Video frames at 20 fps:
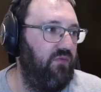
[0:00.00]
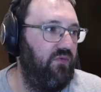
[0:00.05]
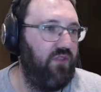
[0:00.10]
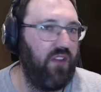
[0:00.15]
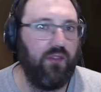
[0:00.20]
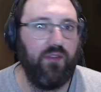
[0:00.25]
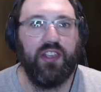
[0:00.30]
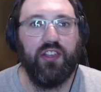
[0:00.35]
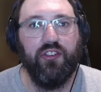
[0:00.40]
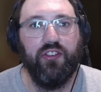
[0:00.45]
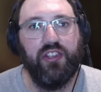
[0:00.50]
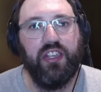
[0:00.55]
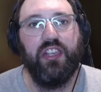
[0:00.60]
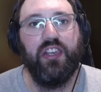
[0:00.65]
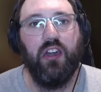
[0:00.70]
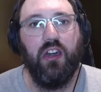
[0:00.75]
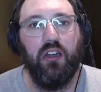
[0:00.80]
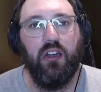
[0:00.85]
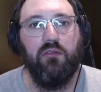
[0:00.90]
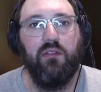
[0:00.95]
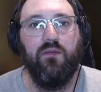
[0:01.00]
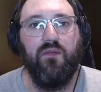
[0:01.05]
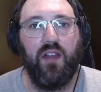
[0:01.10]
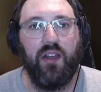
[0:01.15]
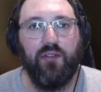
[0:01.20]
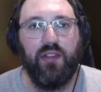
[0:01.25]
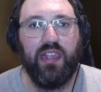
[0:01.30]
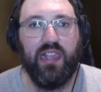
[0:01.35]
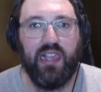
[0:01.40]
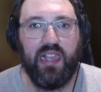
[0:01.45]
very cookie cutter and
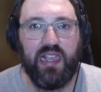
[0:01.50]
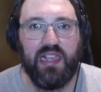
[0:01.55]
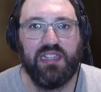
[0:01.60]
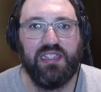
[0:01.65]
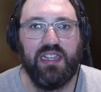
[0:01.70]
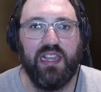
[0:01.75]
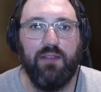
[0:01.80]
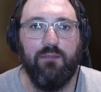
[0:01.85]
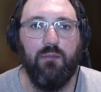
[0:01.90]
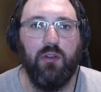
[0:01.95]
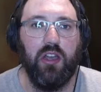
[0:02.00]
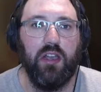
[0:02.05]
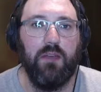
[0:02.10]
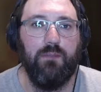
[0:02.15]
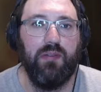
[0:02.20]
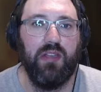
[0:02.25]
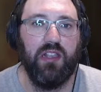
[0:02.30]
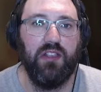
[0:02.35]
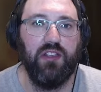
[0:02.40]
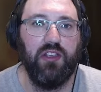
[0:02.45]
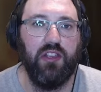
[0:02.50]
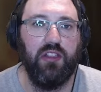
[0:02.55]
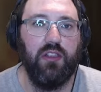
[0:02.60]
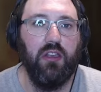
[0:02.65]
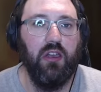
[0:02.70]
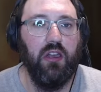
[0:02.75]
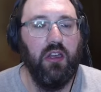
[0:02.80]
very easy, in my opinion.